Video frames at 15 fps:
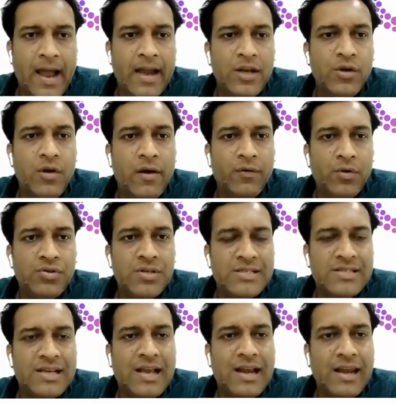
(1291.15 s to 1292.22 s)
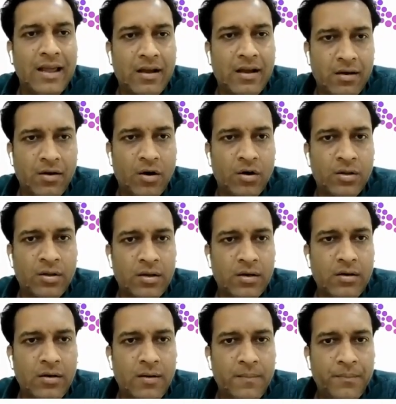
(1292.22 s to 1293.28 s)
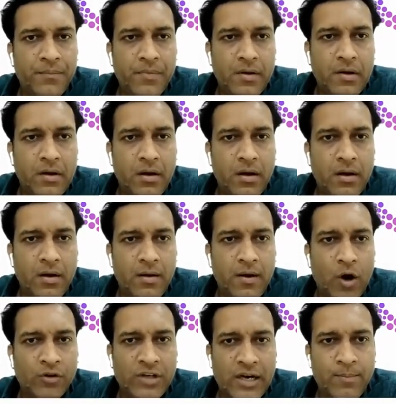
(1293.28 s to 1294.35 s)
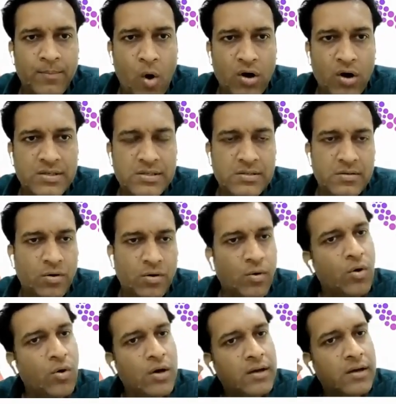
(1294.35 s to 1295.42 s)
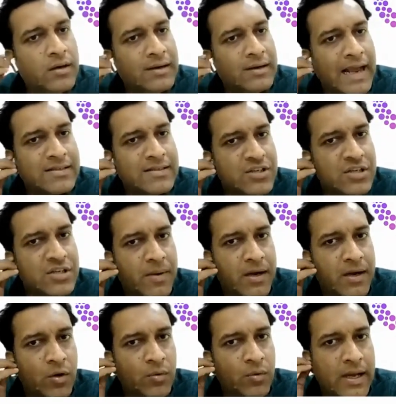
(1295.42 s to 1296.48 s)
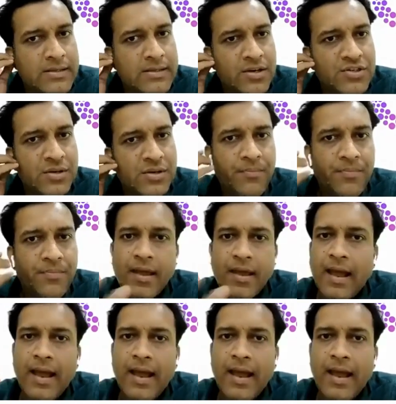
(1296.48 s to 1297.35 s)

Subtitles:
And you have to just click on that box, old tax regime and new tax regime,